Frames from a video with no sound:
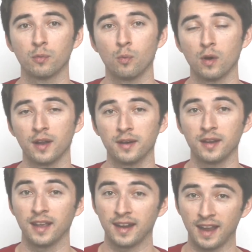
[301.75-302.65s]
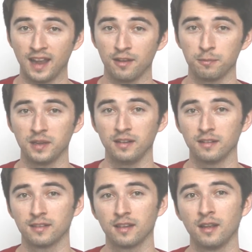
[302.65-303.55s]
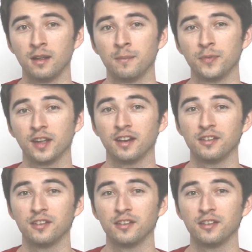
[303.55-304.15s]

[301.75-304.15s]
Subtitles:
1.5 beats, and a